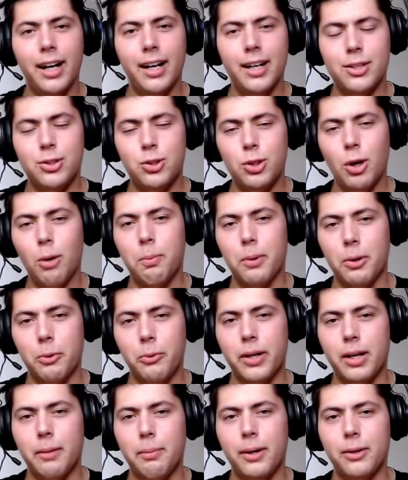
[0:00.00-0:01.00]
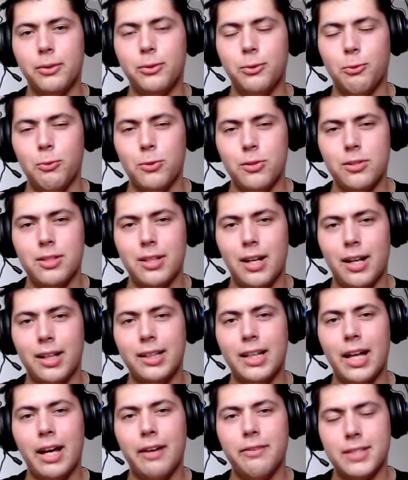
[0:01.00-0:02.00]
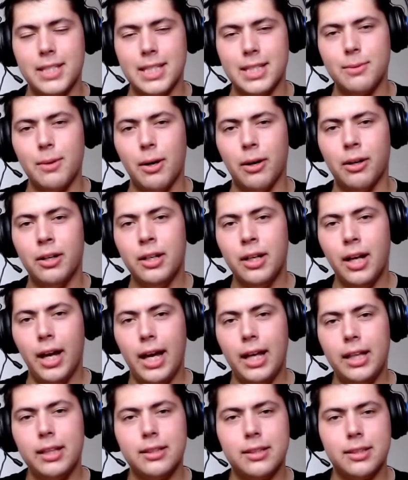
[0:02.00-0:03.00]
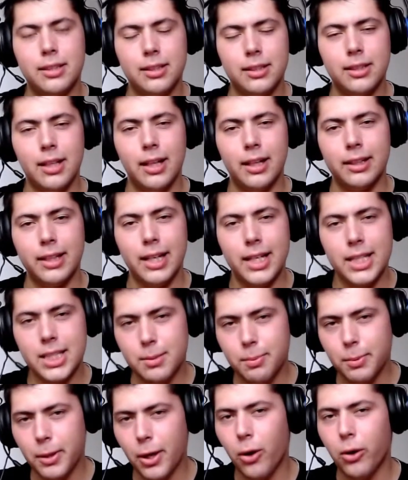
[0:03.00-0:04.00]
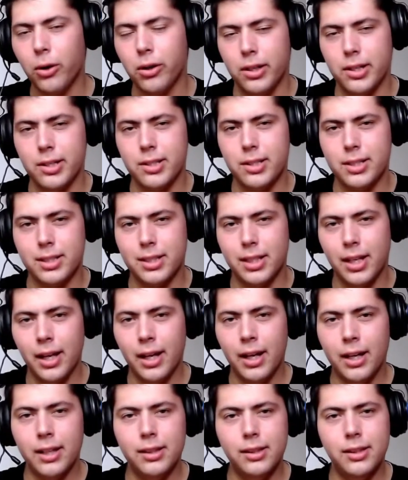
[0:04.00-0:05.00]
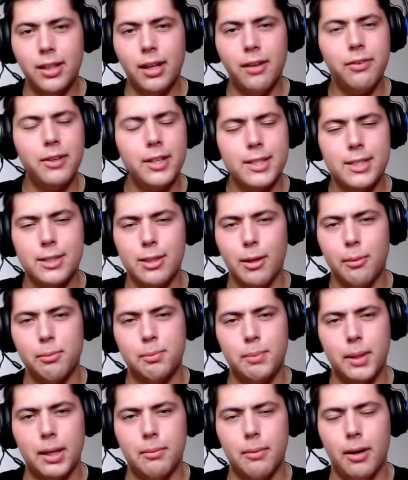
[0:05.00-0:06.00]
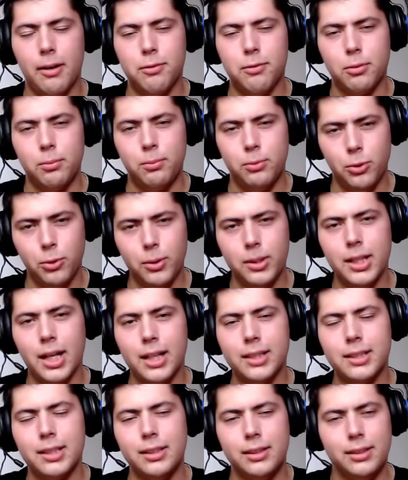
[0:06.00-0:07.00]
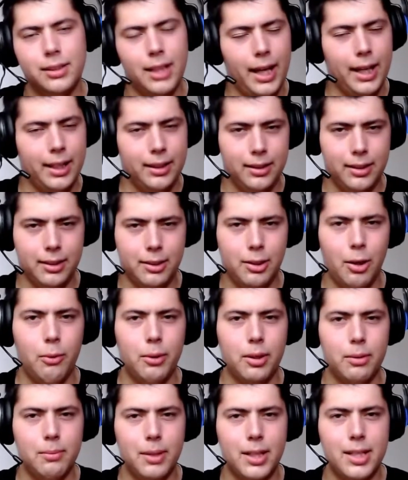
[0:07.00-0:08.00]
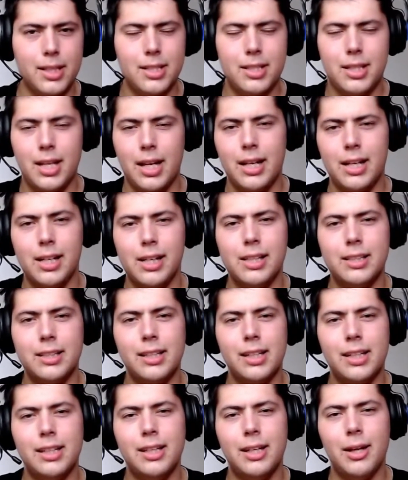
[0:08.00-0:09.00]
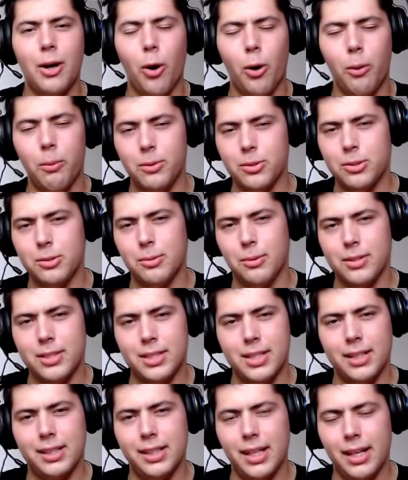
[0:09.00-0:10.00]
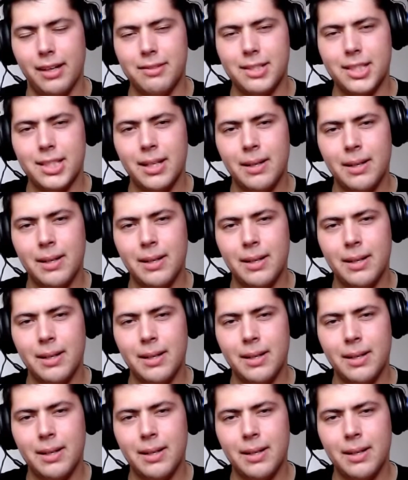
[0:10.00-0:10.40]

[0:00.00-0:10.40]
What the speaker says: Chopper were about to lose their lives as well. And let's be honest, nothing stopped Big Mom from doing that and then going, because they literally almost lost their lives.